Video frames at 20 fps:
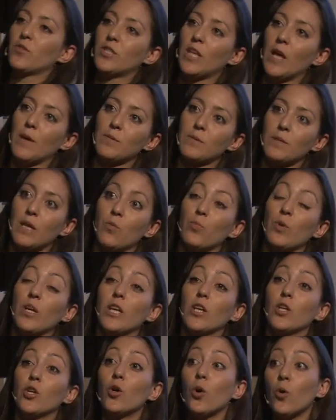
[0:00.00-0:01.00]
steps that we
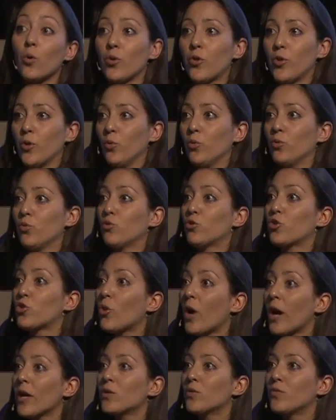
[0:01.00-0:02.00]
can go through to
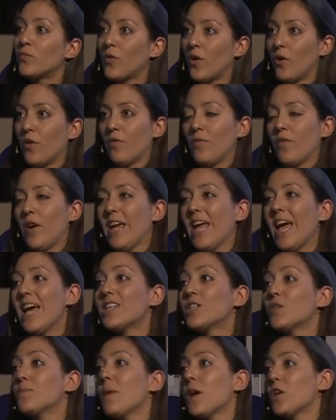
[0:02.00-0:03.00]
try to verify
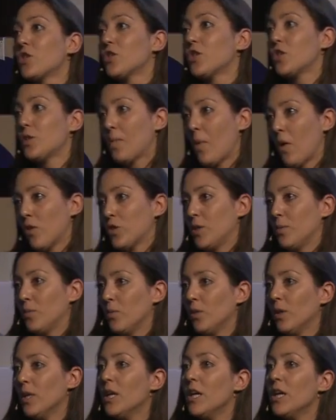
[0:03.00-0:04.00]
as much as
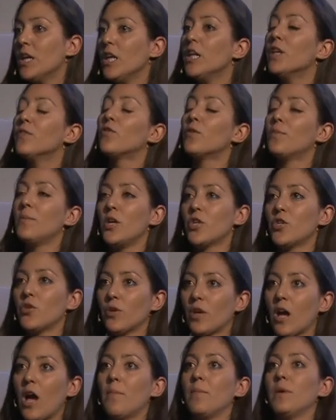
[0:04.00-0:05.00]
possible
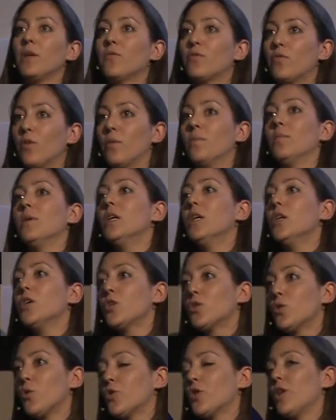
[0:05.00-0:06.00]
information coming from
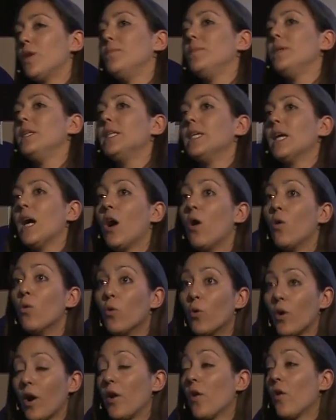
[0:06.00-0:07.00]
social media
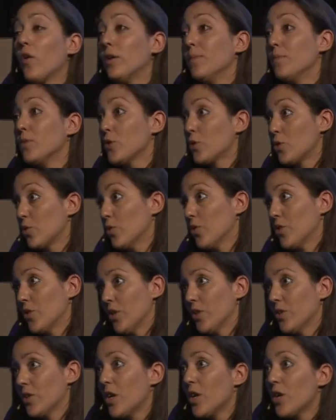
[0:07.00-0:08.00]
or anonymous
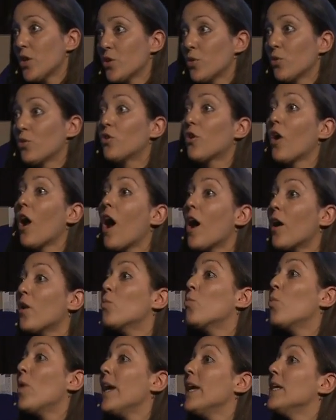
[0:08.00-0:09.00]
sources. So there
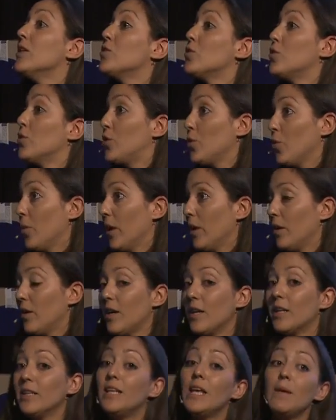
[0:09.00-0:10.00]
are ways to do it.
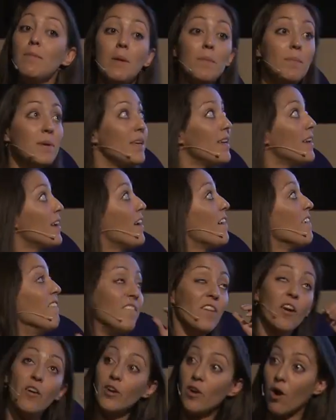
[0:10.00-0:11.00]
They may be
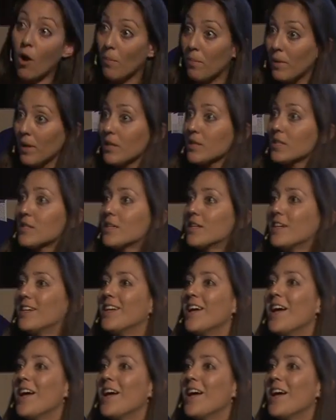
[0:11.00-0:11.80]
very complex,